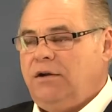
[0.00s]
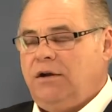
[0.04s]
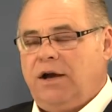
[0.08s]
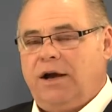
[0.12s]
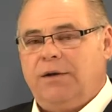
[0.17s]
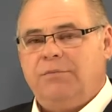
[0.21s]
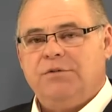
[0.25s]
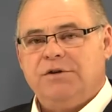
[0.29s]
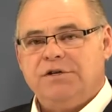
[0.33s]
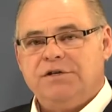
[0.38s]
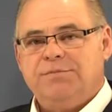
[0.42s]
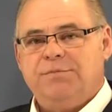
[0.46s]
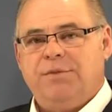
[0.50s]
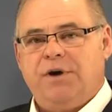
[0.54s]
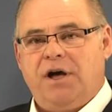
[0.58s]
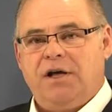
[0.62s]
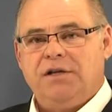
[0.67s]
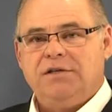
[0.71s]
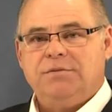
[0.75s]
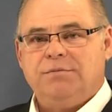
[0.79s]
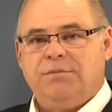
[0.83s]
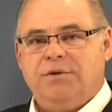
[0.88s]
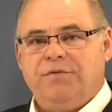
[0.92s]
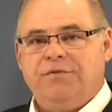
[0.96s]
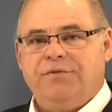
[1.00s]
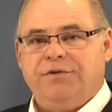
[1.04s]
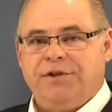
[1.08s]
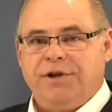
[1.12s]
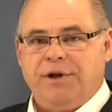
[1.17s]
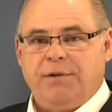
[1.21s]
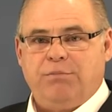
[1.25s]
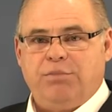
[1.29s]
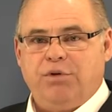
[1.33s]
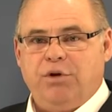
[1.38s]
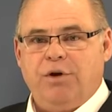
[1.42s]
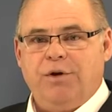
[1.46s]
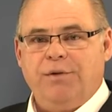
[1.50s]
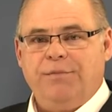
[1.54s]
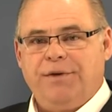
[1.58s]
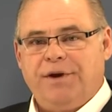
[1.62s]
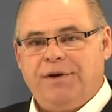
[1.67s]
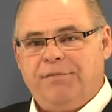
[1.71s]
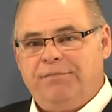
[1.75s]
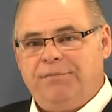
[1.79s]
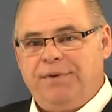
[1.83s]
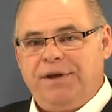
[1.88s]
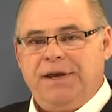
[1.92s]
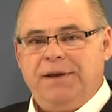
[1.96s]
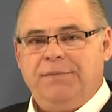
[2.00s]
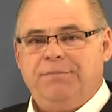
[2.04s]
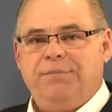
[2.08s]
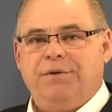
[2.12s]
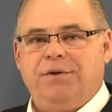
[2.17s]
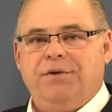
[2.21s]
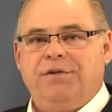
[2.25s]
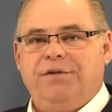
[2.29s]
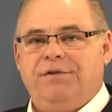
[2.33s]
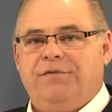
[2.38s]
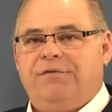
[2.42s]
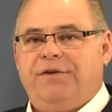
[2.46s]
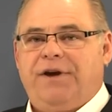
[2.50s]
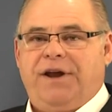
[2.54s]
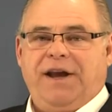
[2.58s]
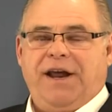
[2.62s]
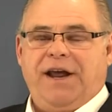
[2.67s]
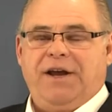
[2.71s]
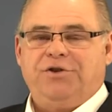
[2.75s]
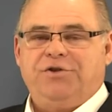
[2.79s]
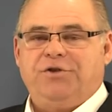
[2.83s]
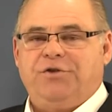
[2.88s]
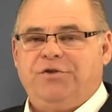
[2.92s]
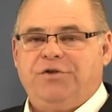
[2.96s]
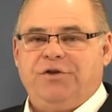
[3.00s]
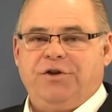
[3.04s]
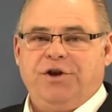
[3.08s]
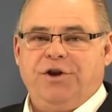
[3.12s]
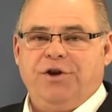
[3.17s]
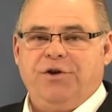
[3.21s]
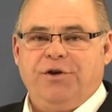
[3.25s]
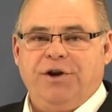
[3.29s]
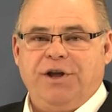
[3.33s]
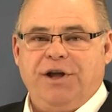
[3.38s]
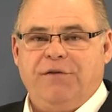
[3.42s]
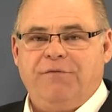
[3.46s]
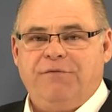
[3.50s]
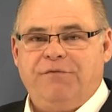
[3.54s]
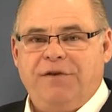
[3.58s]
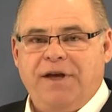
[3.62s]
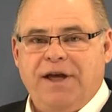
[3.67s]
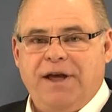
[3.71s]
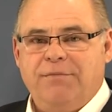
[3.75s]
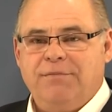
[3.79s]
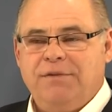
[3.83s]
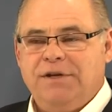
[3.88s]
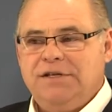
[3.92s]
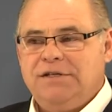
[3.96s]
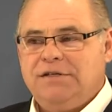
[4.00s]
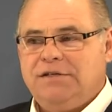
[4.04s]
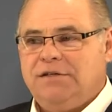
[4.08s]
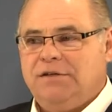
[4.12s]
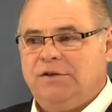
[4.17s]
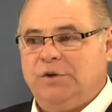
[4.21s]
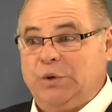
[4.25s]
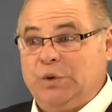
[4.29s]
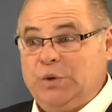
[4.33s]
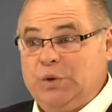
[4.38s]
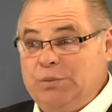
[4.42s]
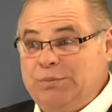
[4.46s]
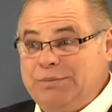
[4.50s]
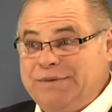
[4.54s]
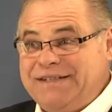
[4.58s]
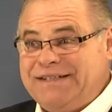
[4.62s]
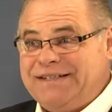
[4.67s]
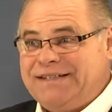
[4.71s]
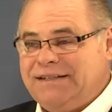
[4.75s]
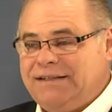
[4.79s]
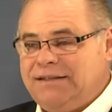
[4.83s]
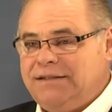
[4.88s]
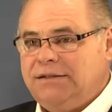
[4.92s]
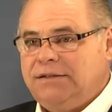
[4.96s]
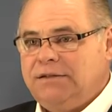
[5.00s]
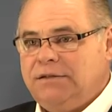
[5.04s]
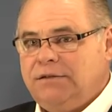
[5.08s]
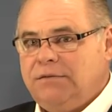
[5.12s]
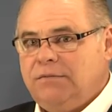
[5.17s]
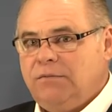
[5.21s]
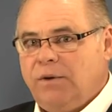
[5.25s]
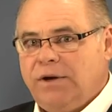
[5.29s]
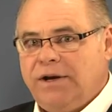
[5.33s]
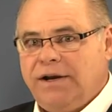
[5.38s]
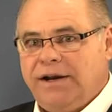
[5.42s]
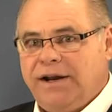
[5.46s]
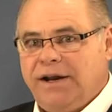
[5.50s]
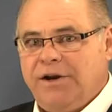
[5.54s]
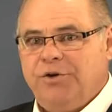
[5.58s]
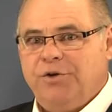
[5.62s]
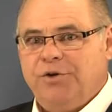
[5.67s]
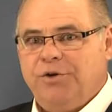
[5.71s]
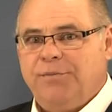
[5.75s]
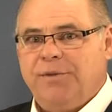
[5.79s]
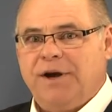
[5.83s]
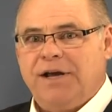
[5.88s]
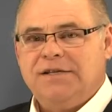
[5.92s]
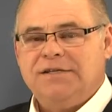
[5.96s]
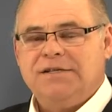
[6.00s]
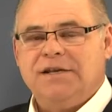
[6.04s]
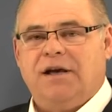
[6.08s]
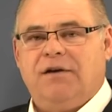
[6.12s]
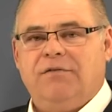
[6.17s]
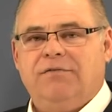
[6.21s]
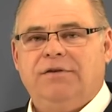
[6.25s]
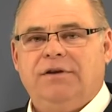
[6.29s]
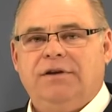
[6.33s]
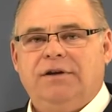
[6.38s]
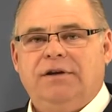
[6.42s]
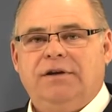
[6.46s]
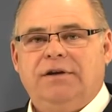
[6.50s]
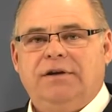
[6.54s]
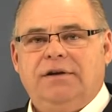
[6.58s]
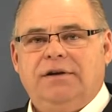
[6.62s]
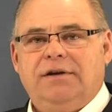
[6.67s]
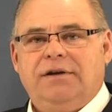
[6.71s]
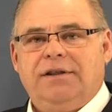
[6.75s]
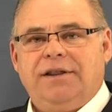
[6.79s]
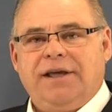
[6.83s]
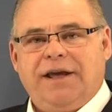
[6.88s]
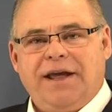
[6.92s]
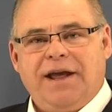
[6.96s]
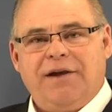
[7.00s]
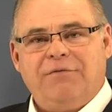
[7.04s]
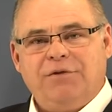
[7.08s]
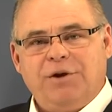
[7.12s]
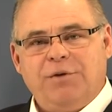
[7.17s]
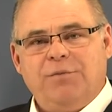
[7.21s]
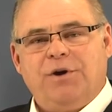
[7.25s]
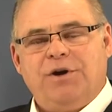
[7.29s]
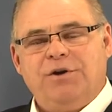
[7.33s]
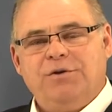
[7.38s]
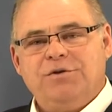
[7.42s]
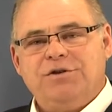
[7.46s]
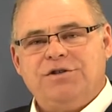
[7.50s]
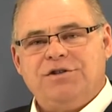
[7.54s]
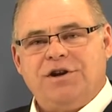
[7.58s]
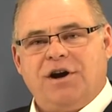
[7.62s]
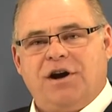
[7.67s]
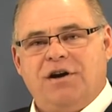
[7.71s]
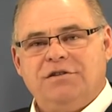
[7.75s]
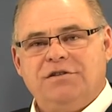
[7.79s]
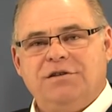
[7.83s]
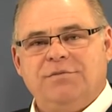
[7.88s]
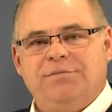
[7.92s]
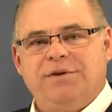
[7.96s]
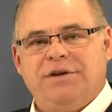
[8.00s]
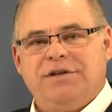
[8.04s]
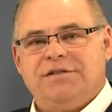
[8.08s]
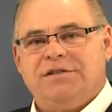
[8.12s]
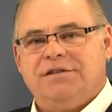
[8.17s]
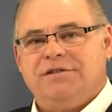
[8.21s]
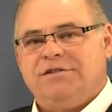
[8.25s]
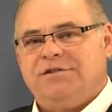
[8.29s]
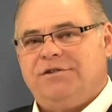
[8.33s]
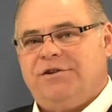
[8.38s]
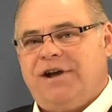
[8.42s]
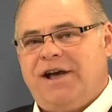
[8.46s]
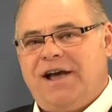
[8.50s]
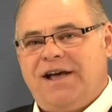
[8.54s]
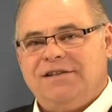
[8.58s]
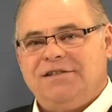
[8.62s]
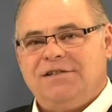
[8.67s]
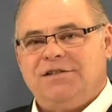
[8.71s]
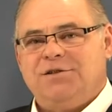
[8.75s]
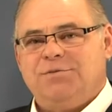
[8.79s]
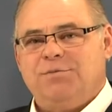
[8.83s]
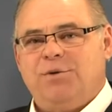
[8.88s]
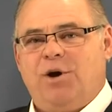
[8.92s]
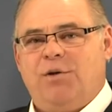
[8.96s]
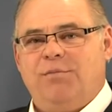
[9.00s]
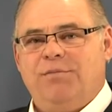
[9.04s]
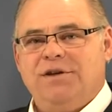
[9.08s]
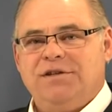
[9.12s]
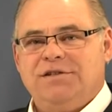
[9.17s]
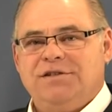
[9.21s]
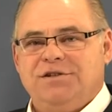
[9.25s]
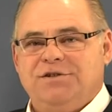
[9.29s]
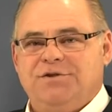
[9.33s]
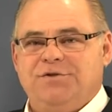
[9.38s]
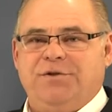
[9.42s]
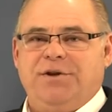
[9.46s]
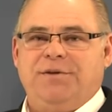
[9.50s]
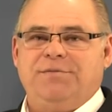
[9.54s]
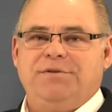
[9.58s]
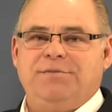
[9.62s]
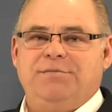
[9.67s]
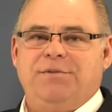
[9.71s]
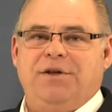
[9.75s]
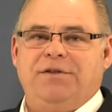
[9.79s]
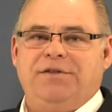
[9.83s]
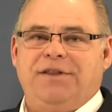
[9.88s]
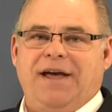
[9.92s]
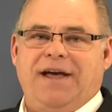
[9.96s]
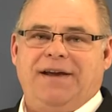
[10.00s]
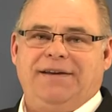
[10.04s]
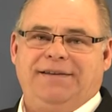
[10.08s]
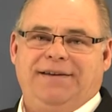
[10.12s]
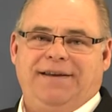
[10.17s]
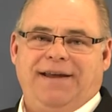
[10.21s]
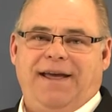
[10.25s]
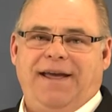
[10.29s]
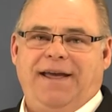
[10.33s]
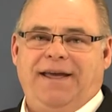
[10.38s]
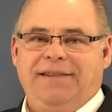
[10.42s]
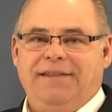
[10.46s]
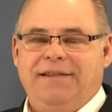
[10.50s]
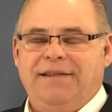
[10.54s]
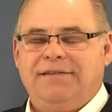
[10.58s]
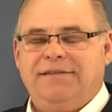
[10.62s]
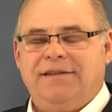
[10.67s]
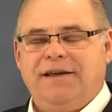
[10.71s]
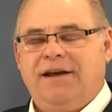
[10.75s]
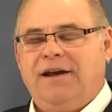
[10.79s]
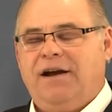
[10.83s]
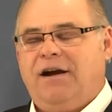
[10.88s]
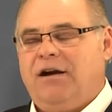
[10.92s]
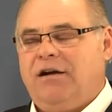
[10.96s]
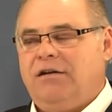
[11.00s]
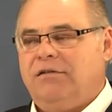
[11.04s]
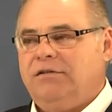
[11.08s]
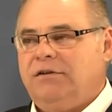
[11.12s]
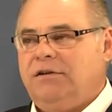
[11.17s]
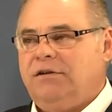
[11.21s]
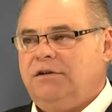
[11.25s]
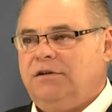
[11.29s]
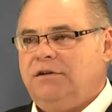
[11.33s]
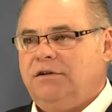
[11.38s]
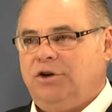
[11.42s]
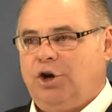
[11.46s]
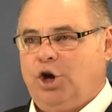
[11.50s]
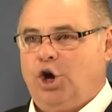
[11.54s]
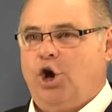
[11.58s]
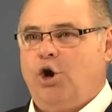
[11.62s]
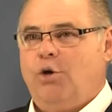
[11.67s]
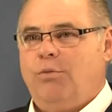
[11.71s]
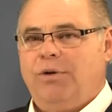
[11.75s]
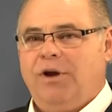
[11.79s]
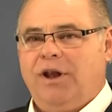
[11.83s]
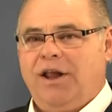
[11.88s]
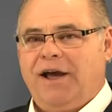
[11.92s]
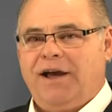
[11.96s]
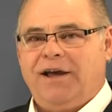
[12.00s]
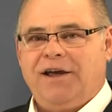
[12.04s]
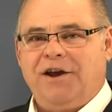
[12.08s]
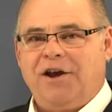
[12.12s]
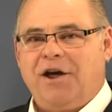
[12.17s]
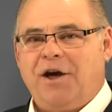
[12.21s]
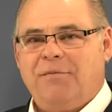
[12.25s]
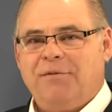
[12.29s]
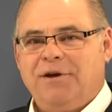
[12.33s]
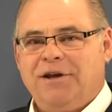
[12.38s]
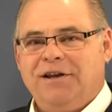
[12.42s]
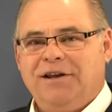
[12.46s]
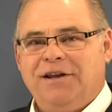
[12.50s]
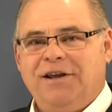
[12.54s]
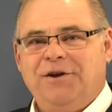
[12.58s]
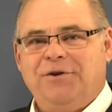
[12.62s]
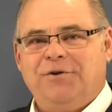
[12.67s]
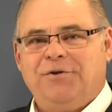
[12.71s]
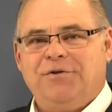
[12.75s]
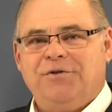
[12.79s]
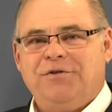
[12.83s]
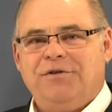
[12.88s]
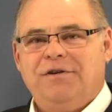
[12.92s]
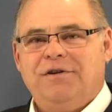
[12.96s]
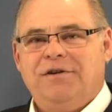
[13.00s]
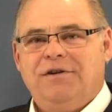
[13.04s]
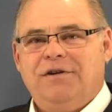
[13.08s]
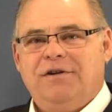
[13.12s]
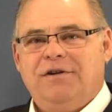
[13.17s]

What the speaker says: I'm responsible for the employment of people, the financial security of families? Oops, what did I do to myself? I think everyone who starts a business or has a small business dreams about that day that they are global economic leaders.